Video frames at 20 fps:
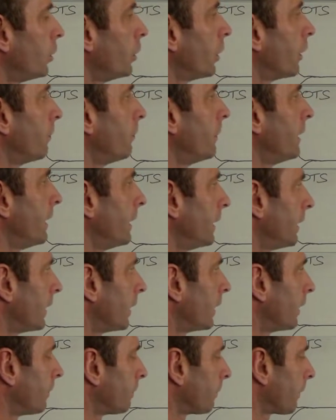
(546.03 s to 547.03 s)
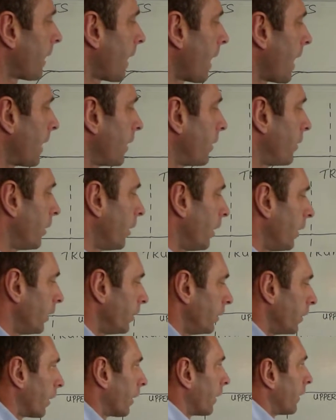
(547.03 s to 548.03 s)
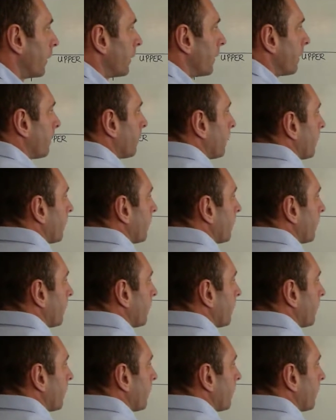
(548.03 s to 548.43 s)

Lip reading: your medial, and your...